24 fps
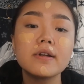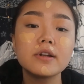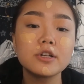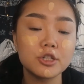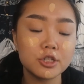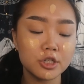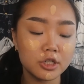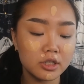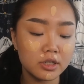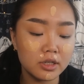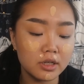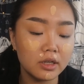
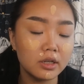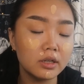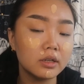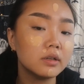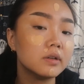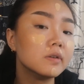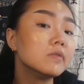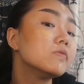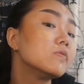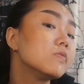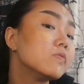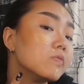
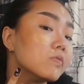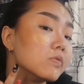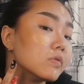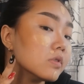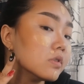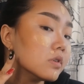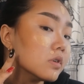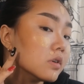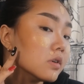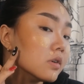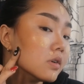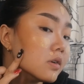chin,
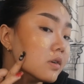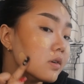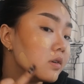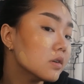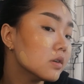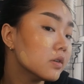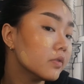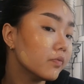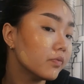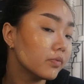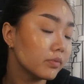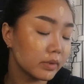
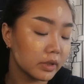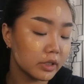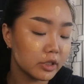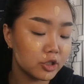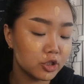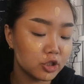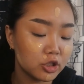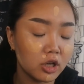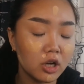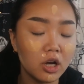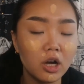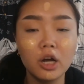my
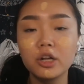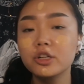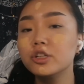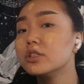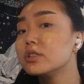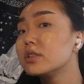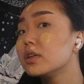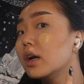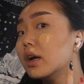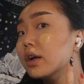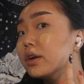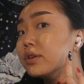jaw,
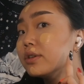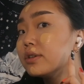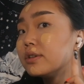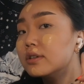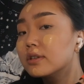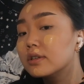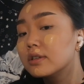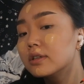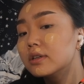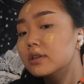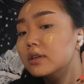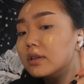just
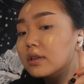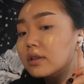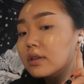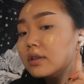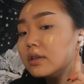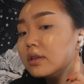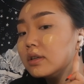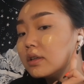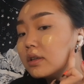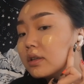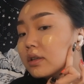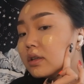under
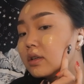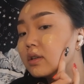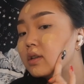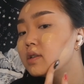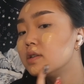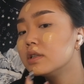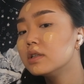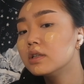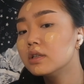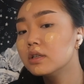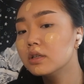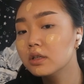
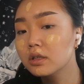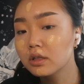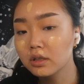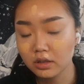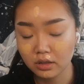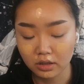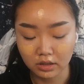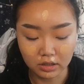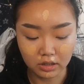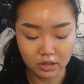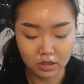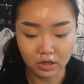
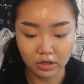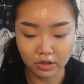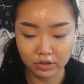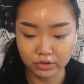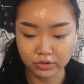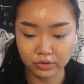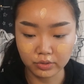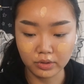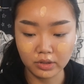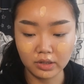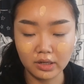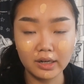the
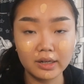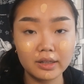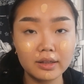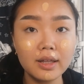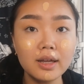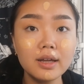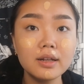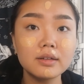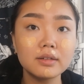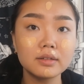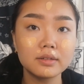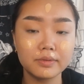contour like
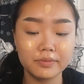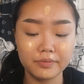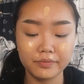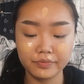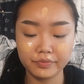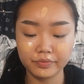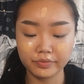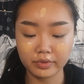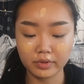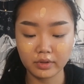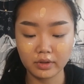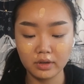that.
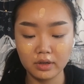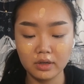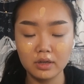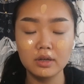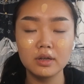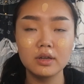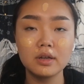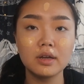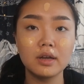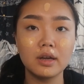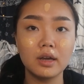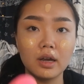
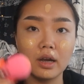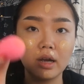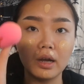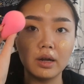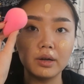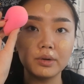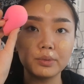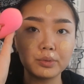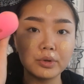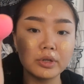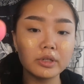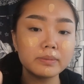
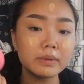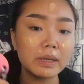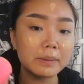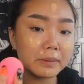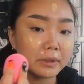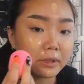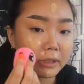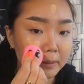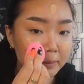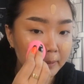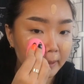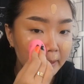And with my
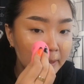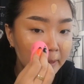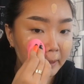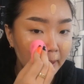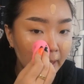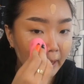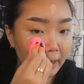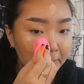beauty blender,